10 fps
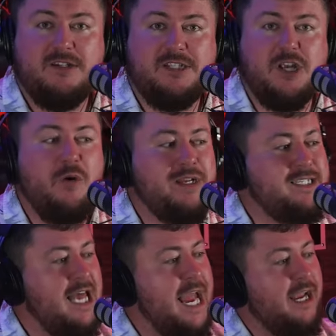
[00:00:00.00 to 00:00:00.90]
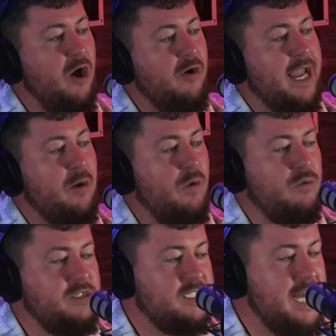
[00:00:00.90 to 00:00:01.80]
So it's like, okay, well,
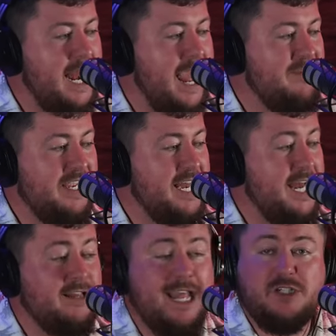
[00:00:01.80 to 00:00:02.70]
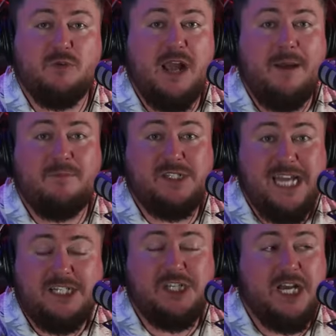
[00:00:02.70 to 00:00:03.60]
we're just not having an intellectual
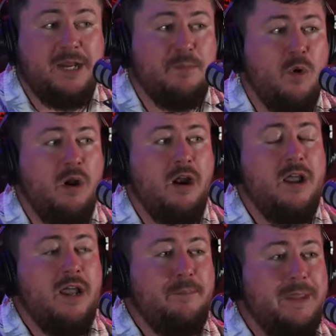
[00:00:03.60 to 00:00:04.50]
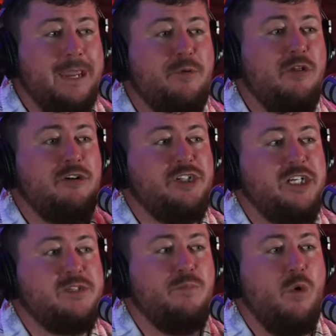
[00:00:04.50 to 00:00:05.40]
conversation anymore. People are
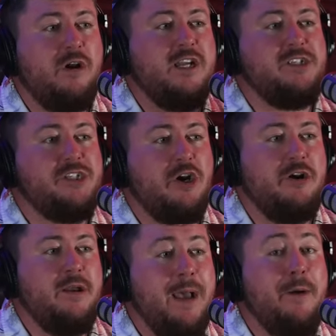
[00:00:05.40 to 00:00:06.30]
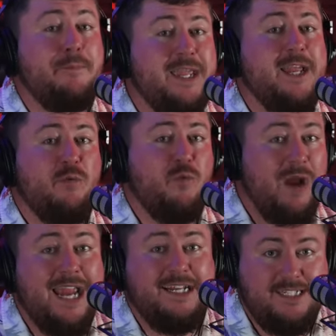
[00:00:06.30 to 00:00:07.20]
just more concerned about being
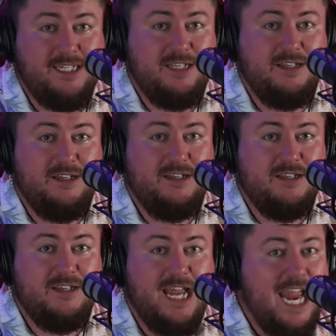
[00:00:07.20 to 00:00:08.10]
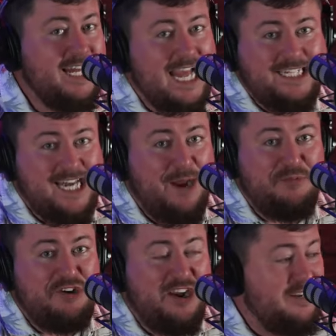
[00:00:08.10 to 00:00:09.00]
right. And that's not
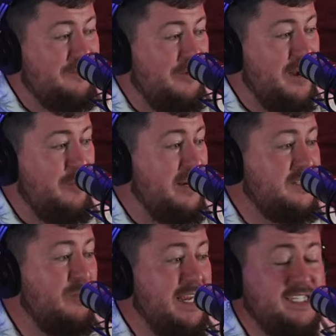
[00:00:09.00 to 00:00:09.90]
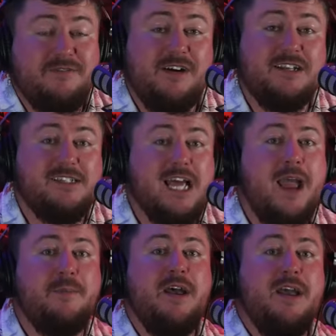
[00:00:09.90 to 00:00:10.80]
productive for anyone. It's a waste of fucking
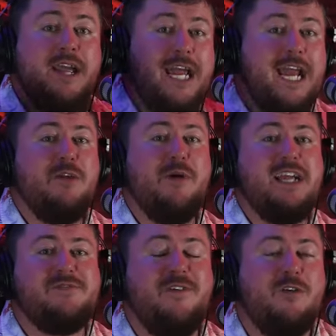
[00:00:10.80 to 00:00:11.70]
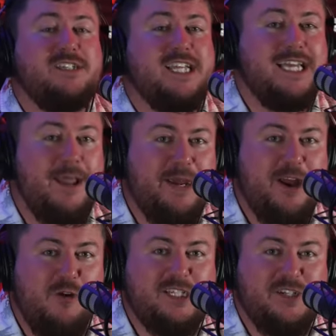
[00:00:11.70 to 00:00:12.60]
time. Anyways, folks, let me
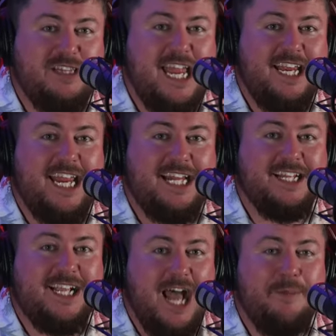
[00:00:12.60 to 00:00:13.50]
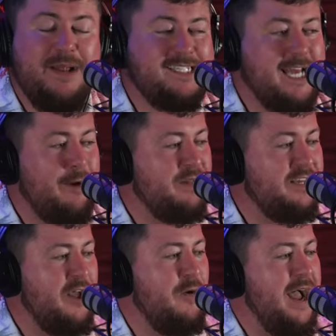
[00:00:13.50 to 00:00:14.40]
know what you think in the comments down
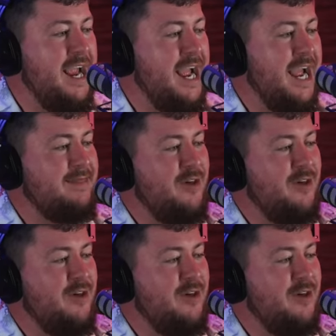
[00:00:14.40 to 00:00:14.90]
below. I